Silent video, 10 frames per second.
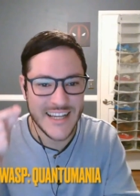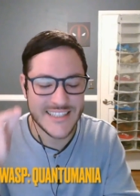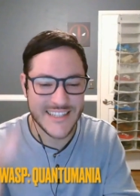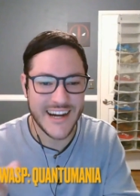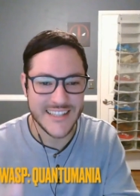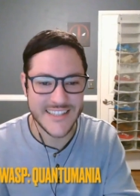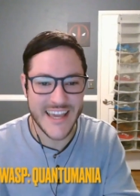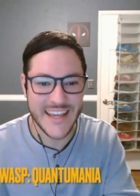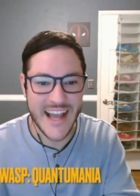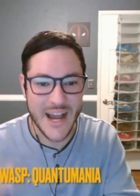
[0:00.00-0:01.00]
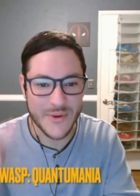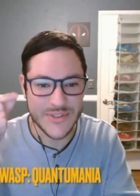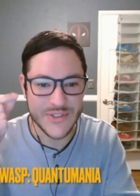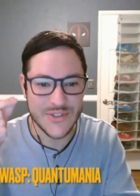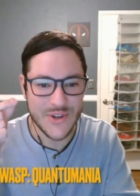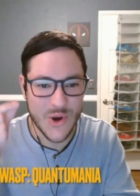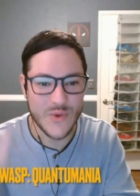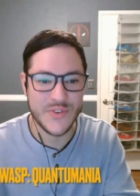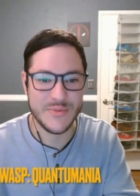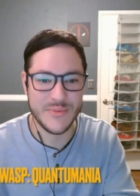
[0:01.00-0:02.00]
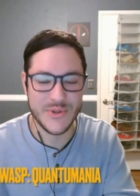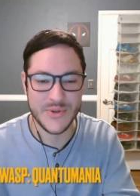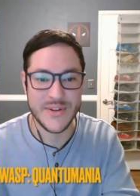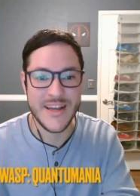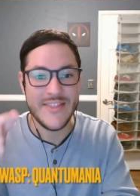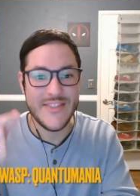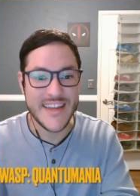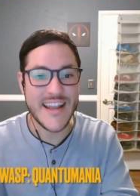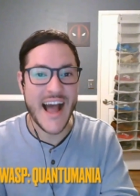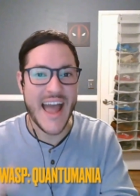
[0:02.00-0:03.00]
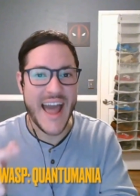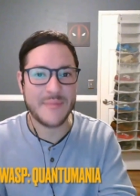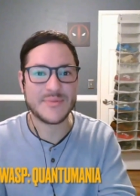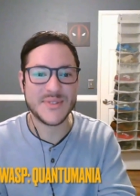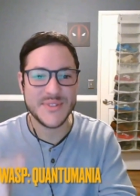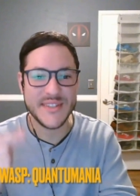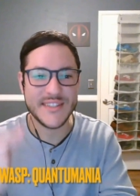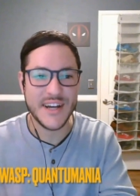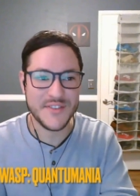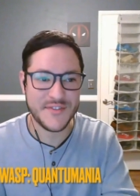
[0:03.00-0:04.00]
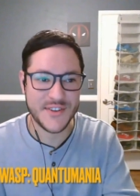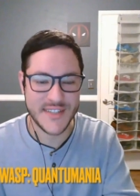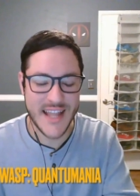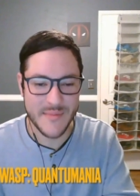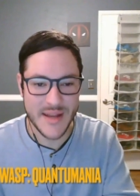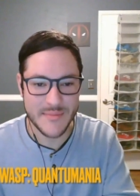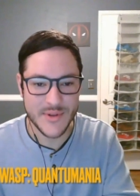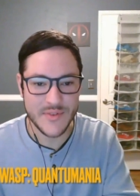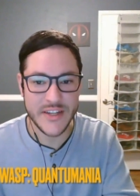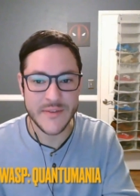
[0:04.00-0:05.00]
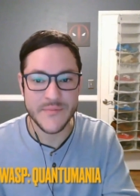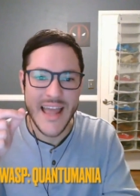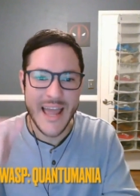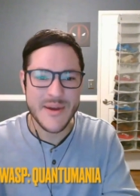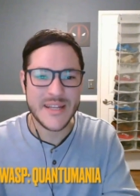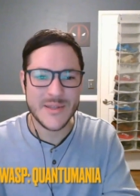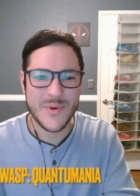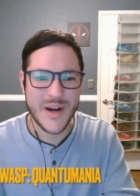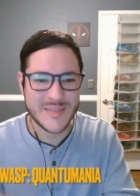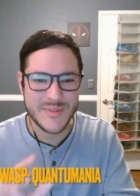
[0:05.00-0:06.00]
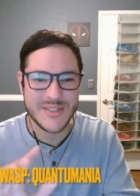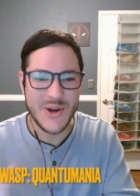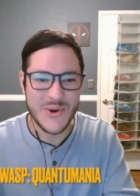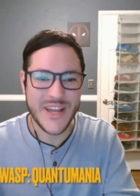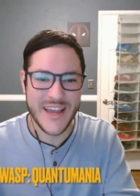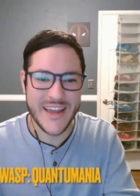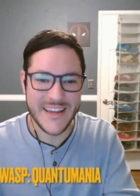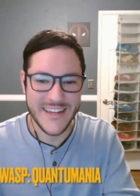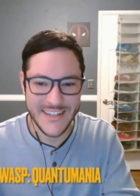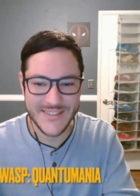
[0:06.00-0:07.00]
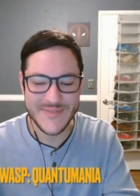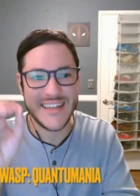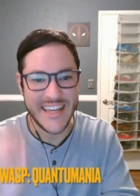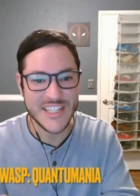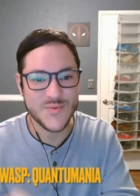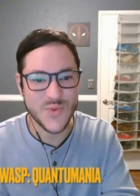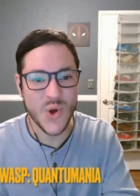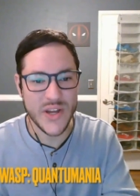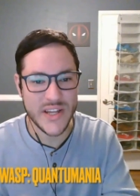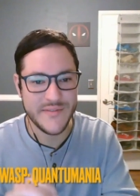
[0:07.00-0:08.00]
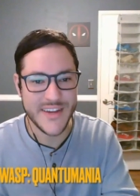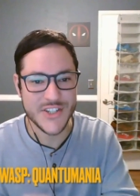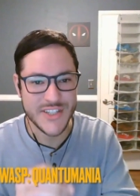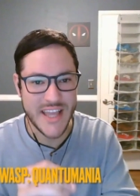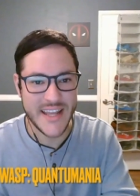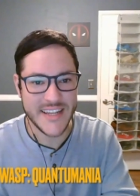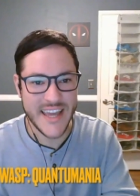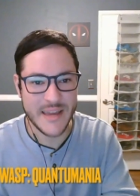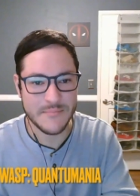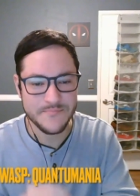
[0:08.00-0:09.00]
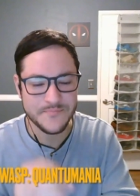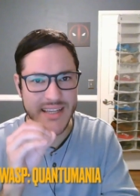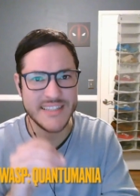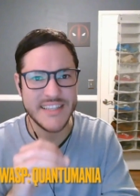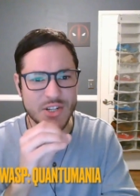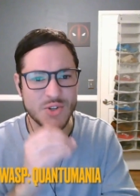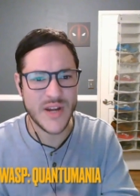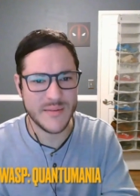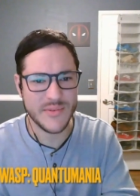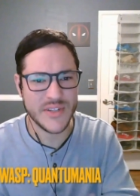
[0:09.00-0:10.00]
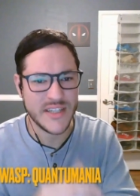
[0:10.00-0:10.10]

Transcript: Scott Lang, I was over the moon. Then I absolutely love the first Ant-Man movie. Ant-Man and the Wasp is okay. His role in Avengers Endgame is incredible.